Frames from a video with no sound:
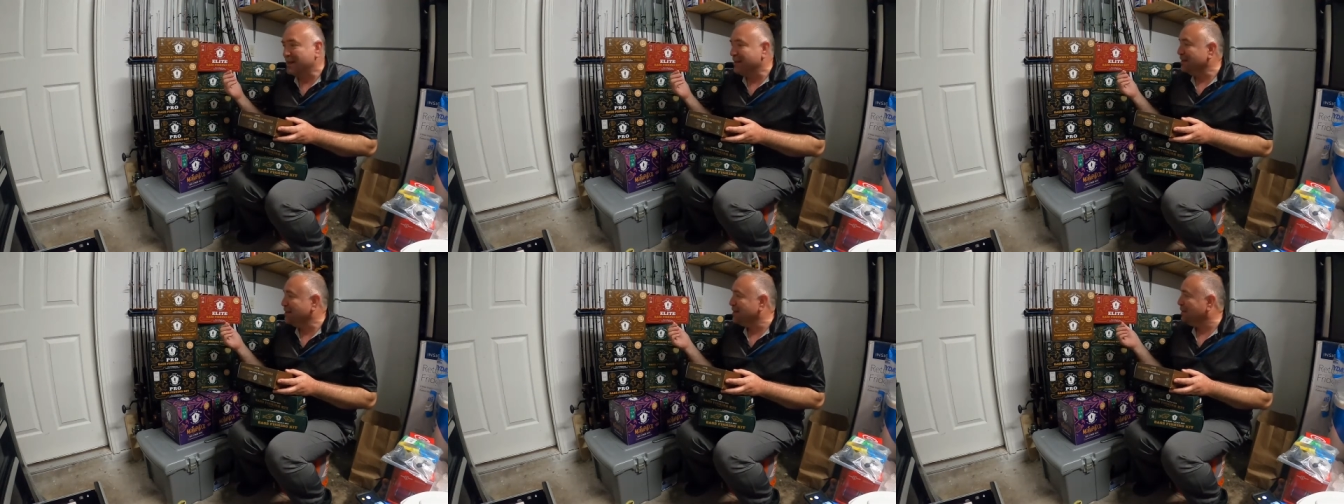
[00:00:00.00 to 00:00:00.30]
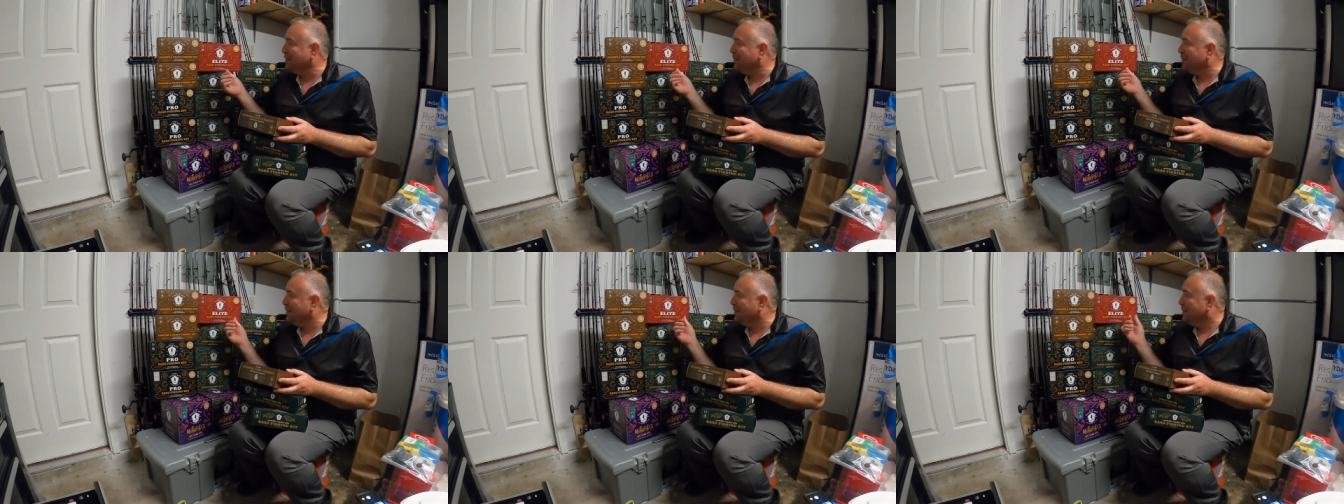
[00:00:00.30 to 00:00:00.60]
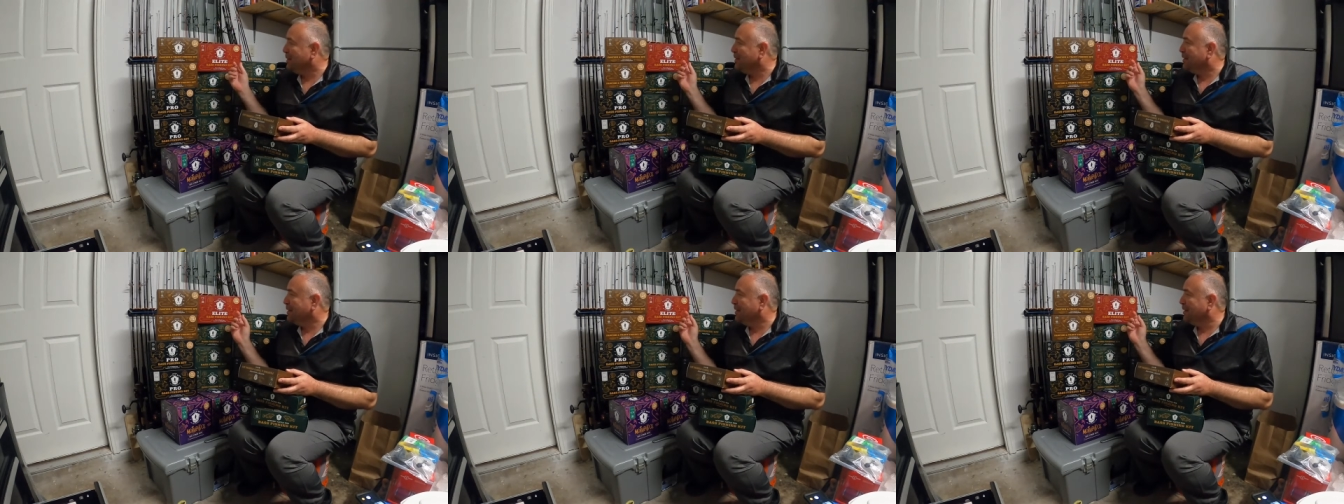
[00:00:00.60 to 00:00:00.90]
So
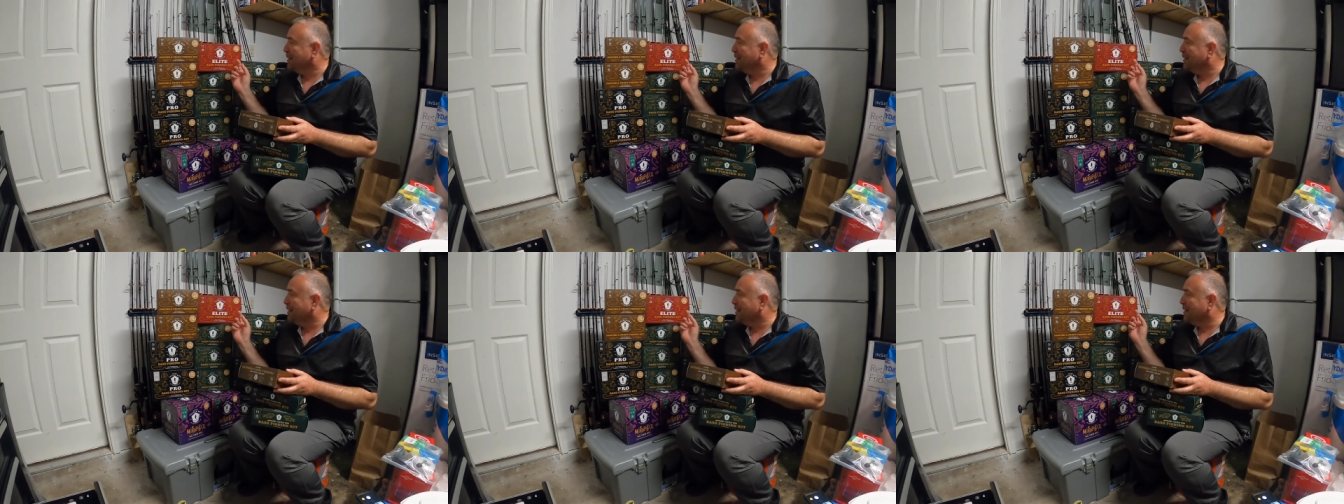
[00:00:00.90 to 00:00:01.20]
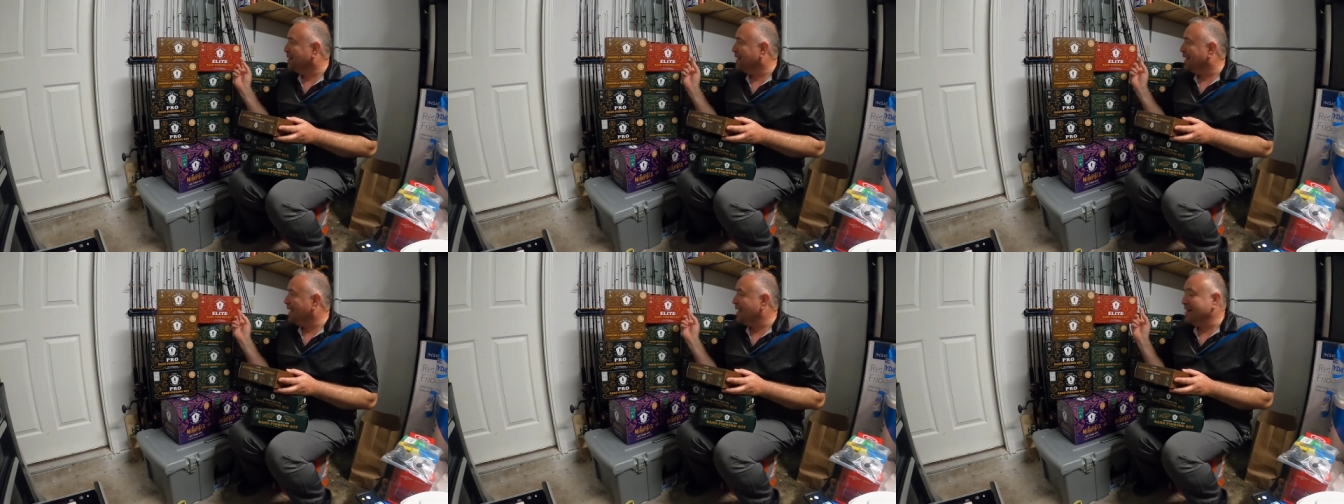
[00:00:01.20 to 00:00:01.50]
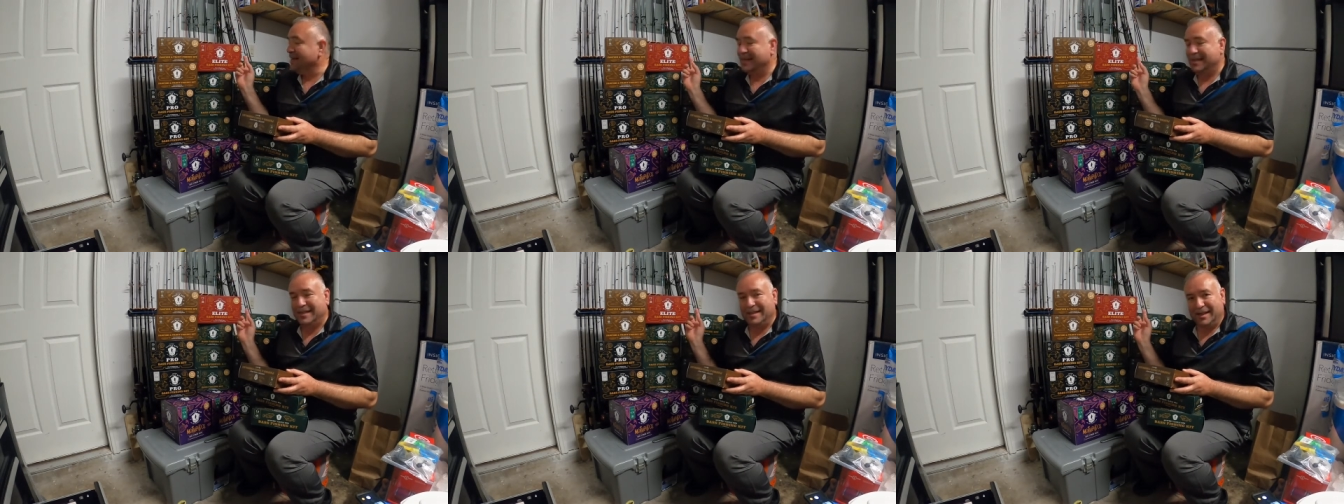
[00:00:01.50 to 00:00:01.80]

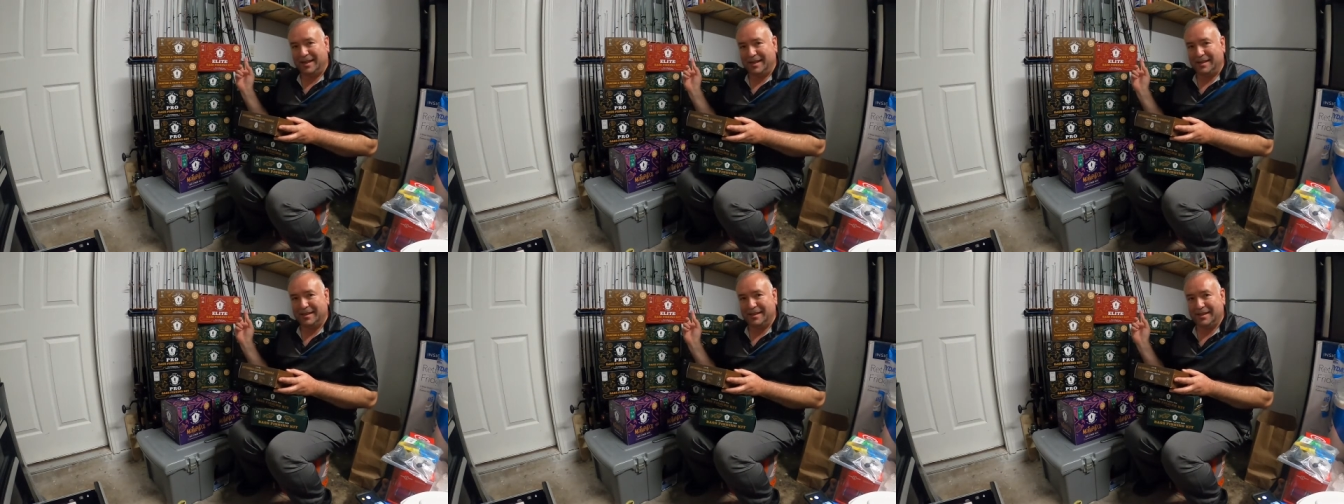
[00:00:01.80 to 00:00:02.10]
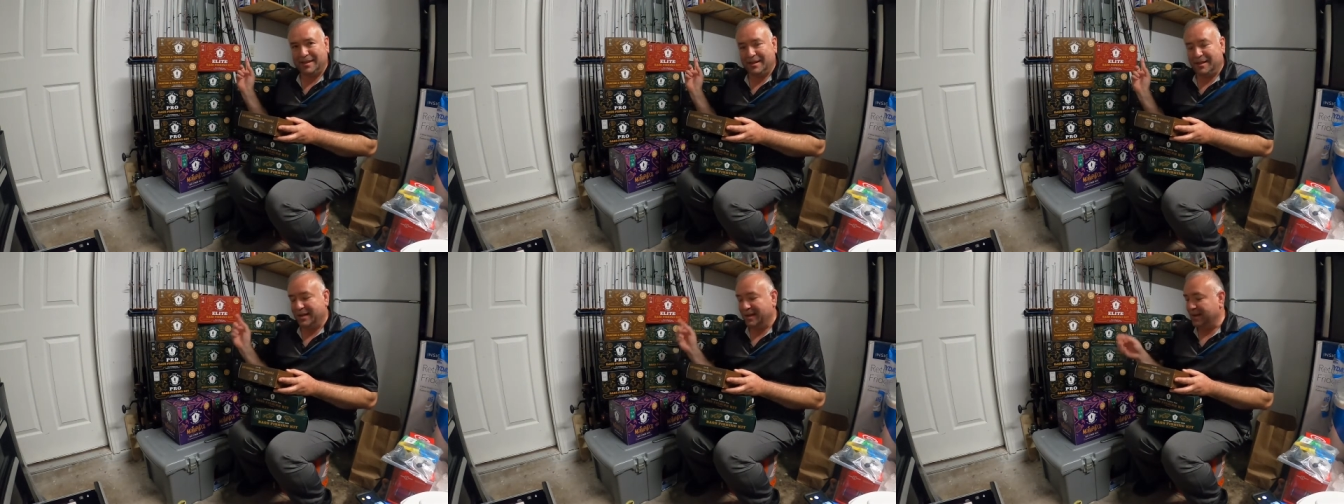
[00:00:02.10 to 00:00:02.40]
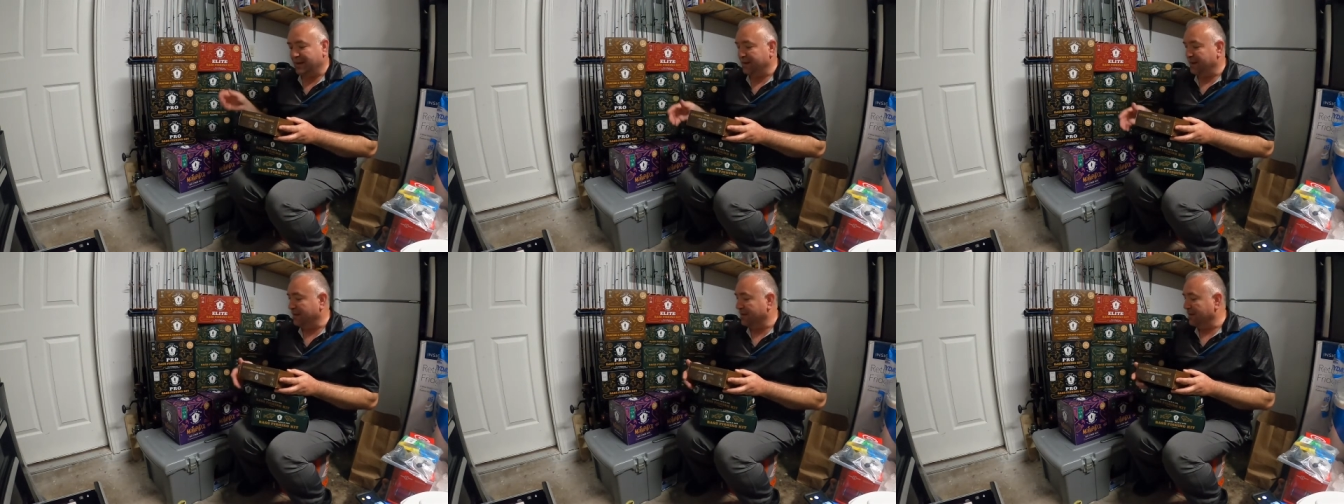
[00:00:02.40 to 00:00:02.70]
86
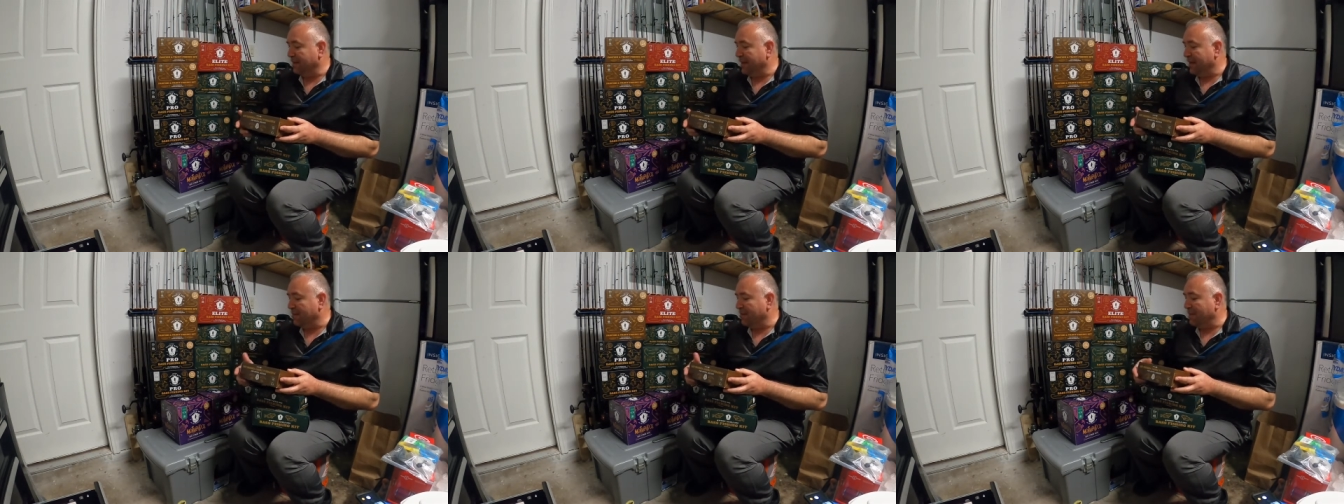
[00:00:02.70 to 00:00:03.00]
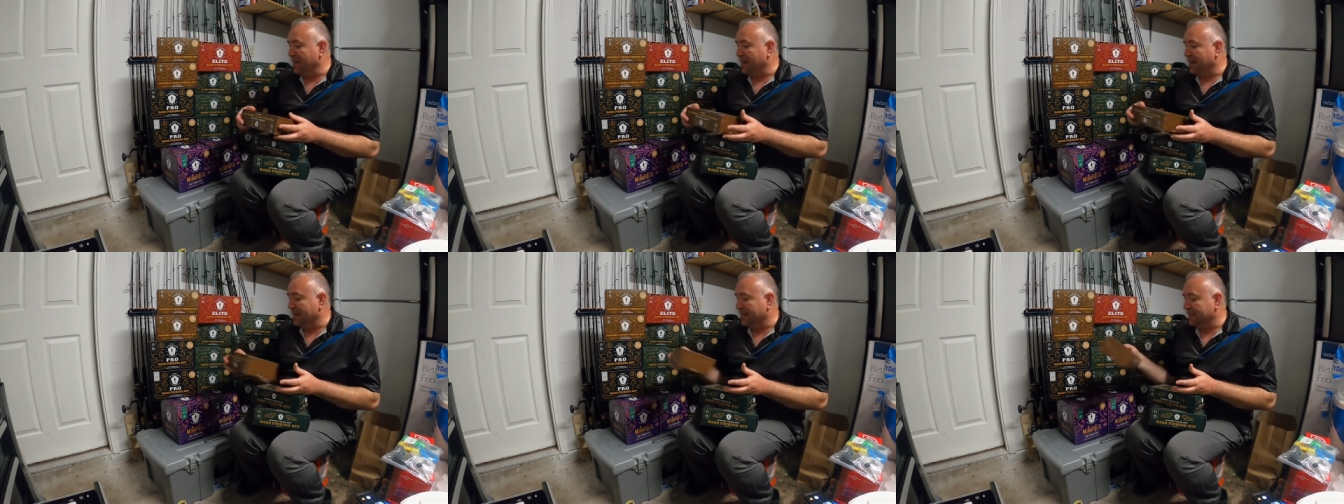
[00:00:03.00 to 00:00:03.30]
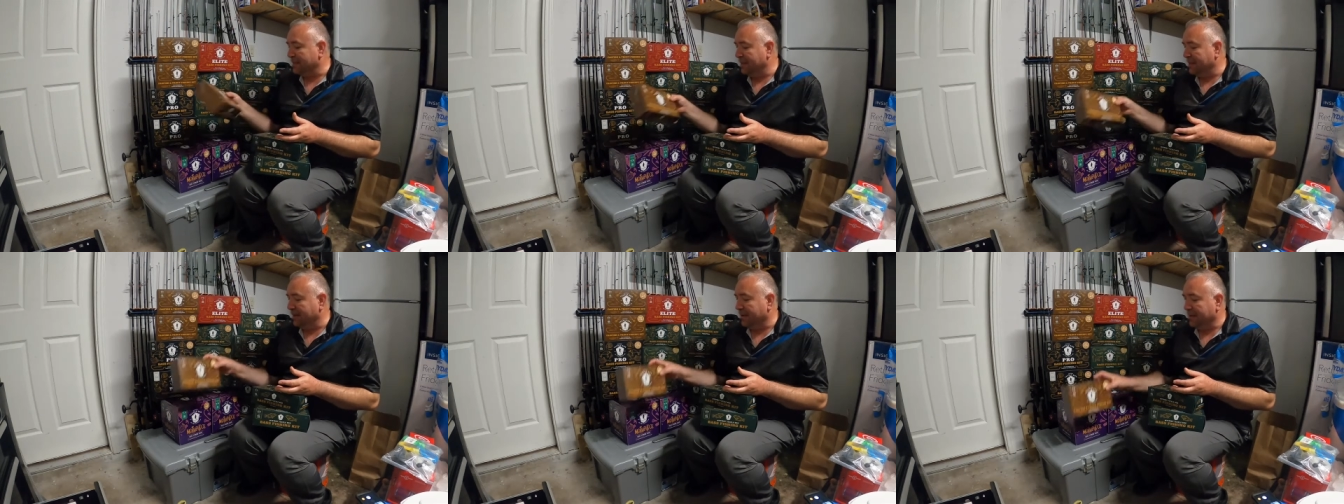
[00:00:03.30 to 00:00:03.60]
on that box
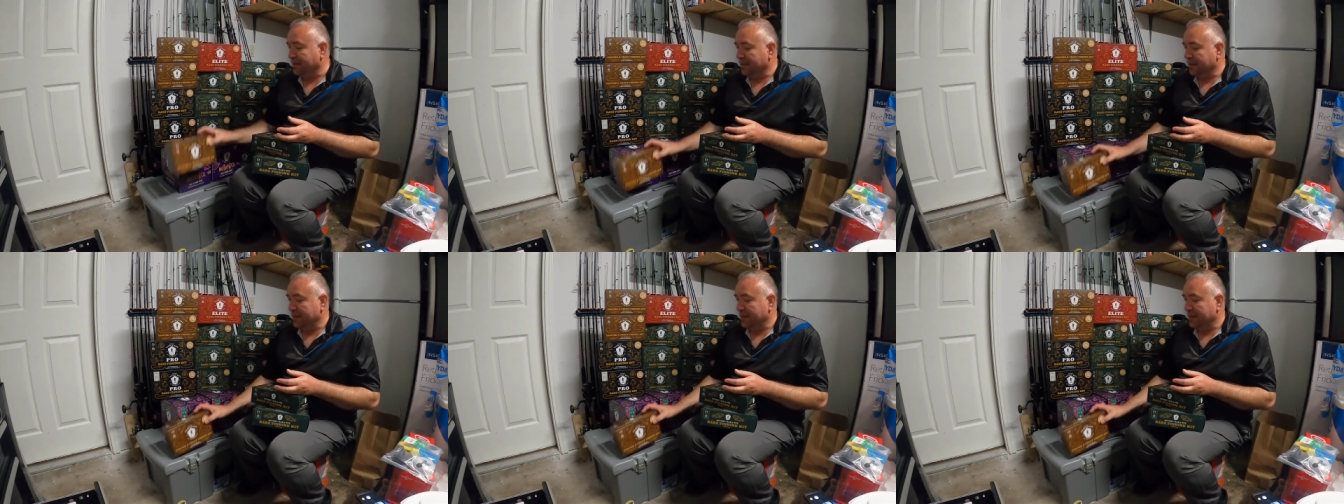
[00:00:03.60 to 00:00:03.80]
there.